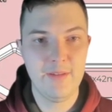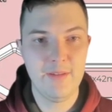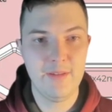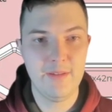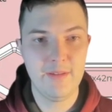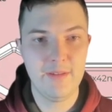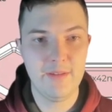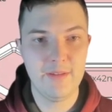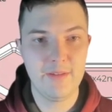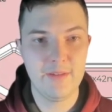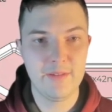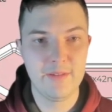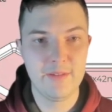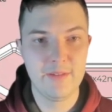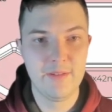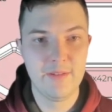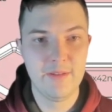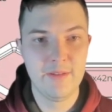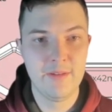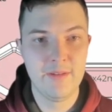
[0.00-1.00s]
is
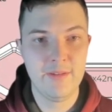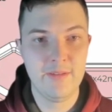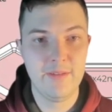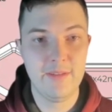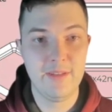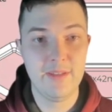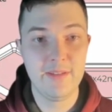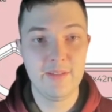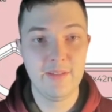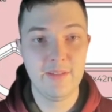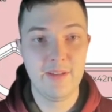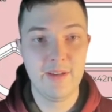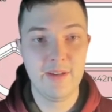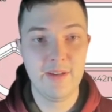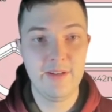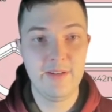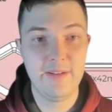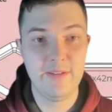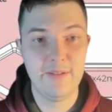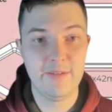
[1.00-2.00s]
this
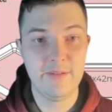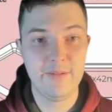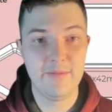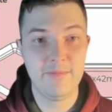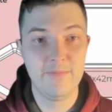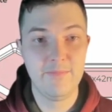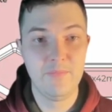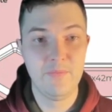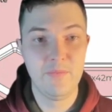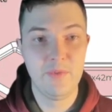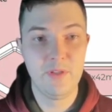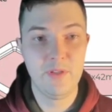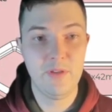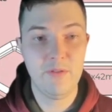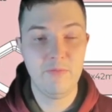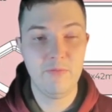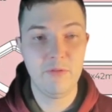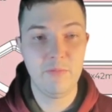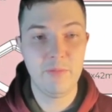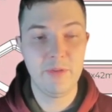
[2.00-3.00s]
line here
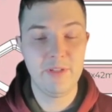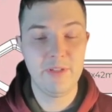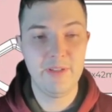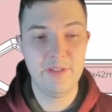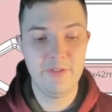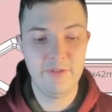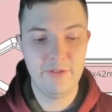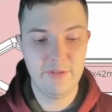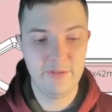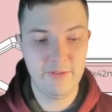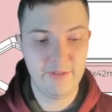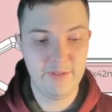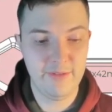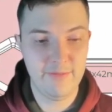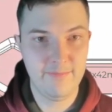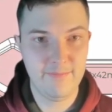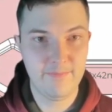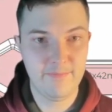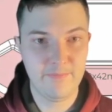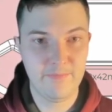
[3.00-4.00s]
will potentially
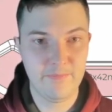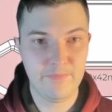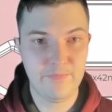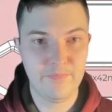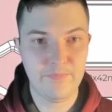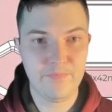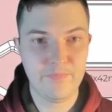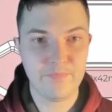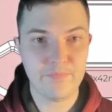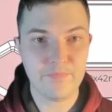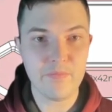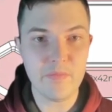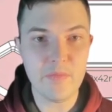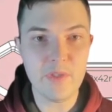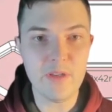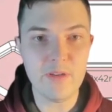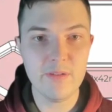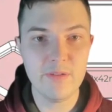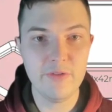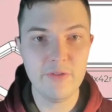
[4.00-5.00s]

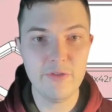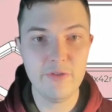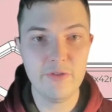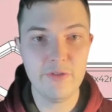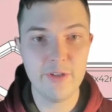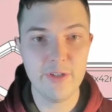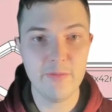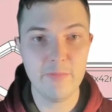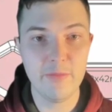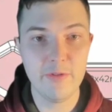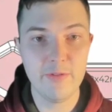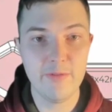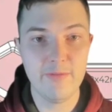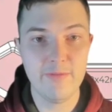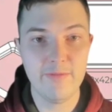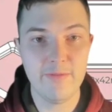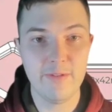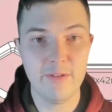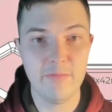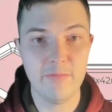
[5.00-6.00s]
jump
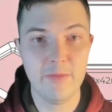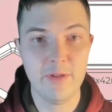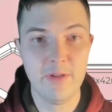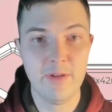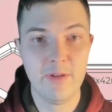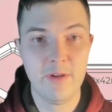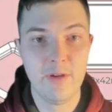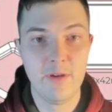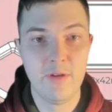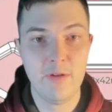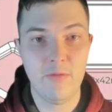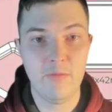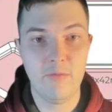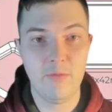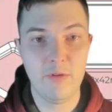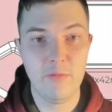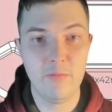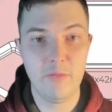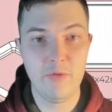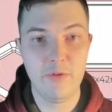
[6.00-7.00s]
from
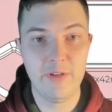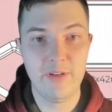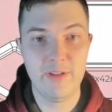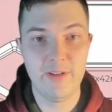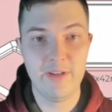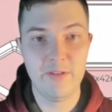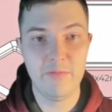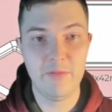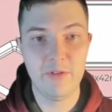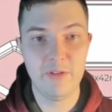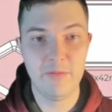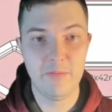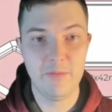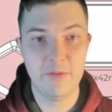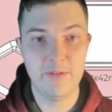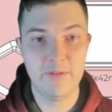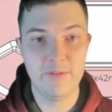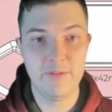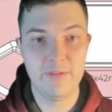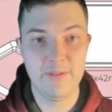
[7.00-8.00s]
1.9
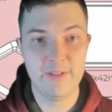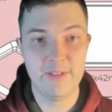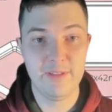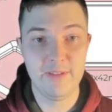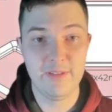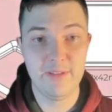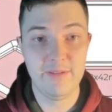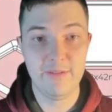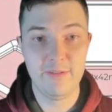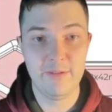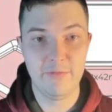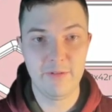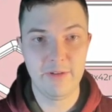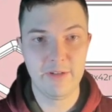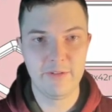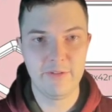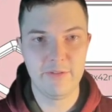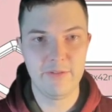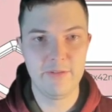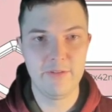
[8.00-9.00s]
millimeters in this
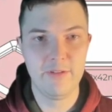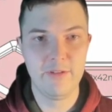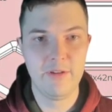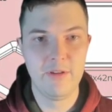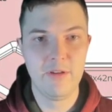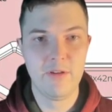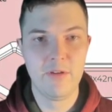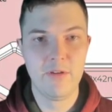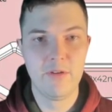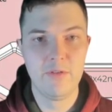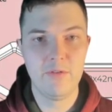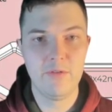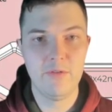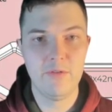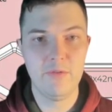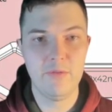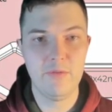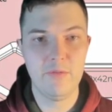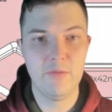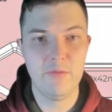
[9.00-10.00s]
direction
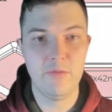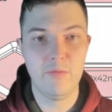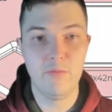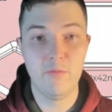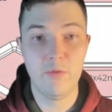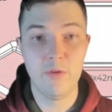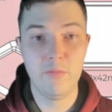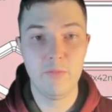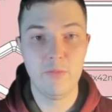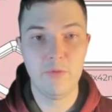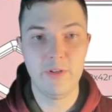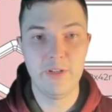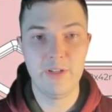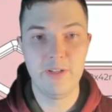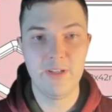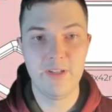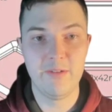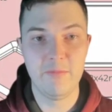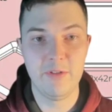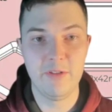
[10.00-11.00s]
to
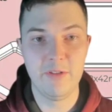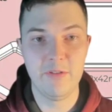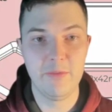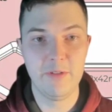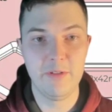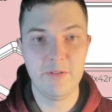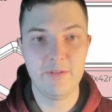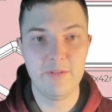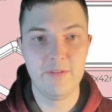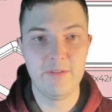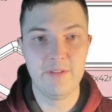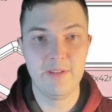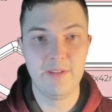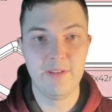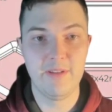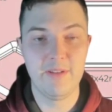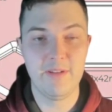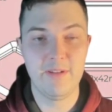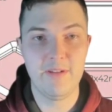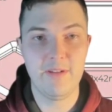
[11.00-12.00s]
1.9 millimeters in
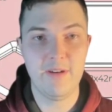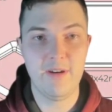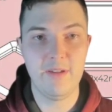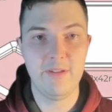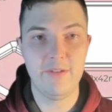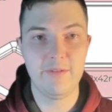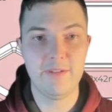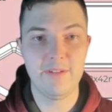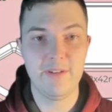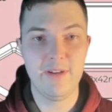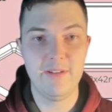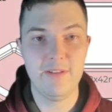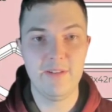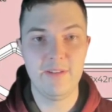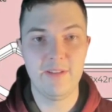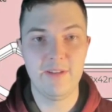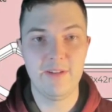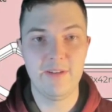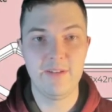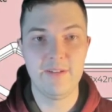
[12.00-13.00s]
the other side of the
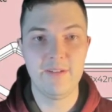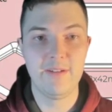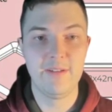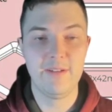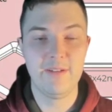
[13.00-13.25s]
line,